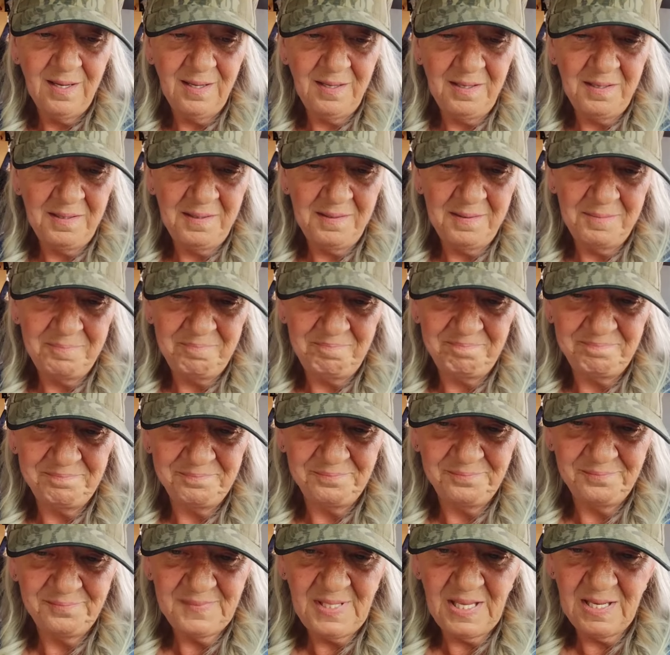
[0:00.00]
I
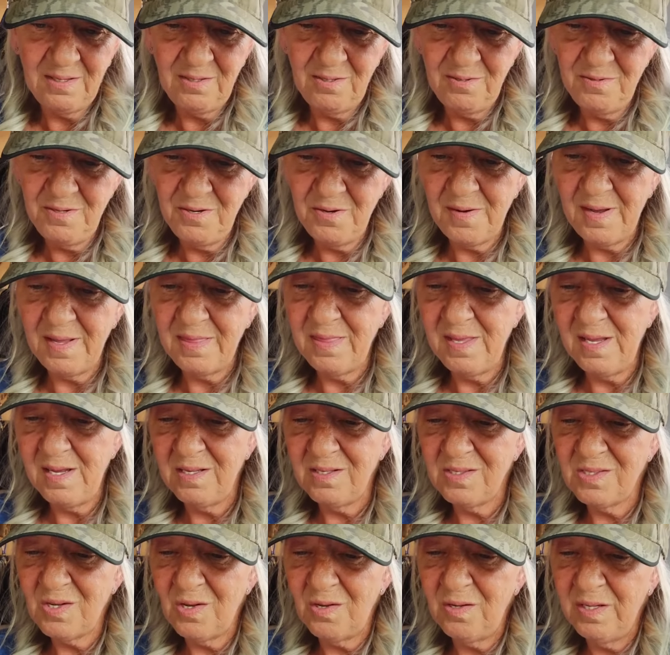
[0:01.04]
don't know. I think
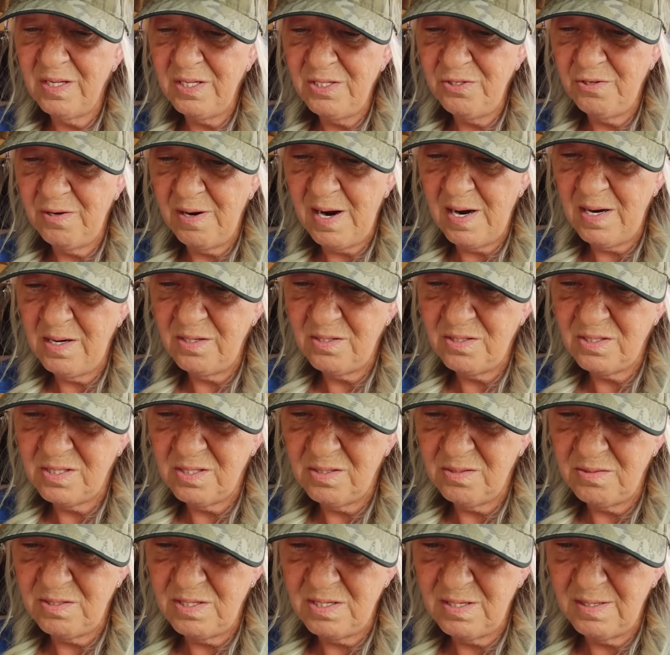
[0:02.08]
it's all in your
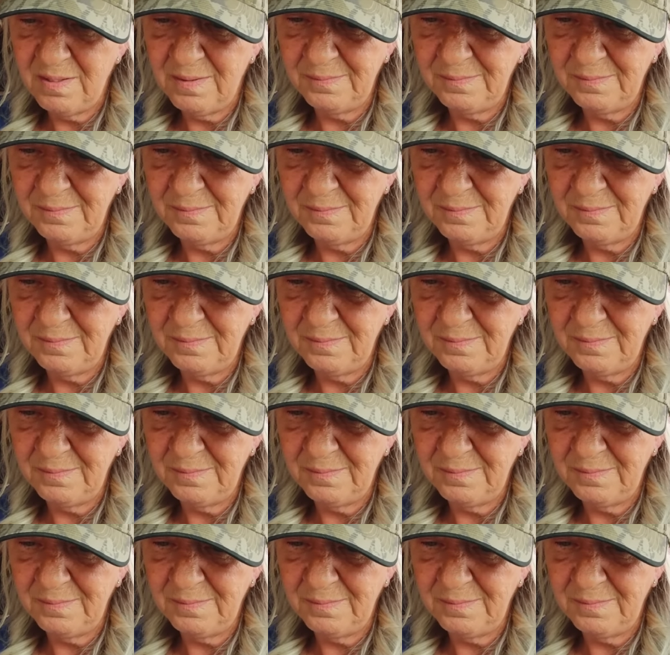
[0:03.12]
attitude, you